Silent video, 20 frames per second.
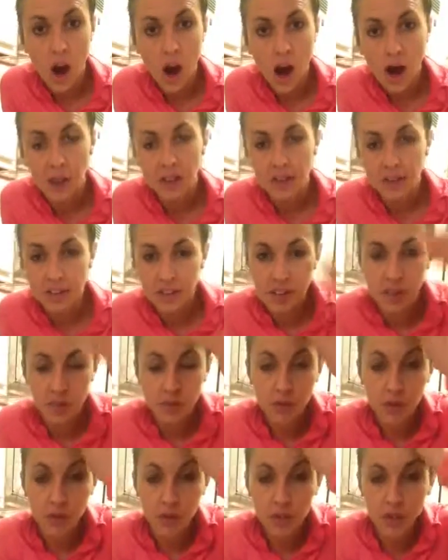I like to get
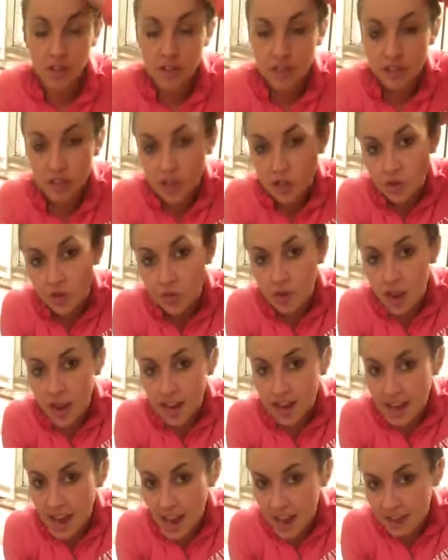really good essential
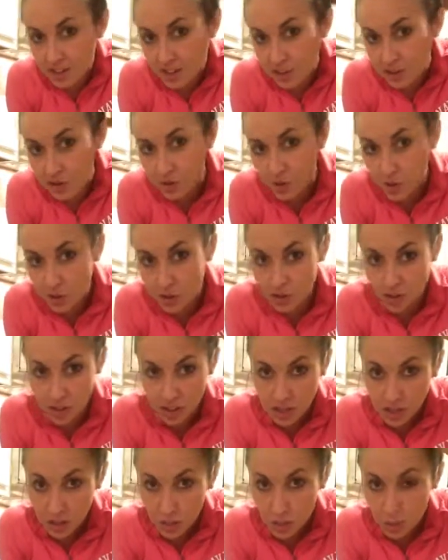fatty acids first
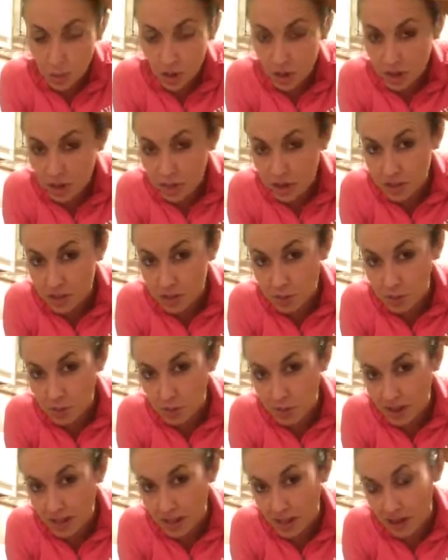thing in the morning mixed with
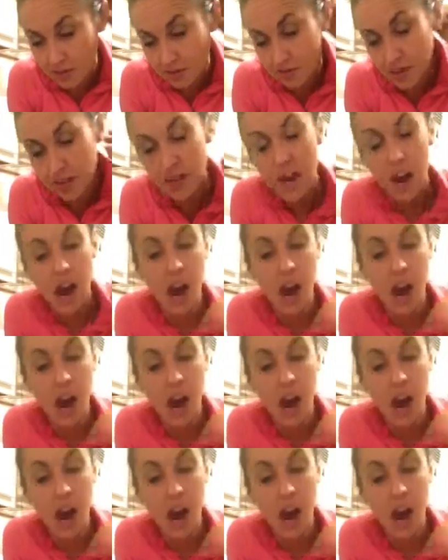my caffeine.